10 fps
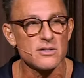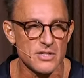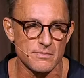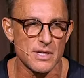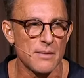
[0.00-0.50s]

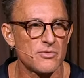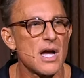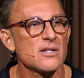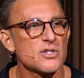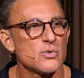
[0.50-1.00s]
sometimes
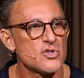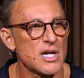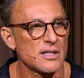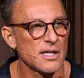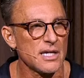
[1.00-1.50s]
not so
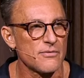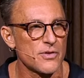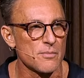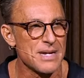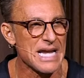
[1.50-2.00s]
gently if
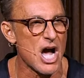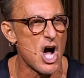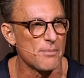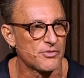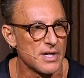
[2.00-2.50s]
they're being
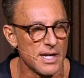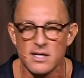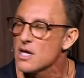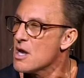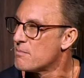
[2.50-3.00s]

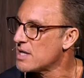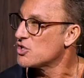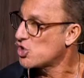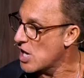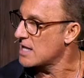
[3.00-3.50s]
obstinate,
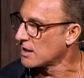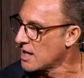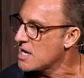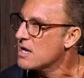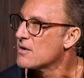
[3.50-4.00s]
but
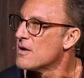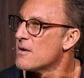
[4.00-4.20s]
gently,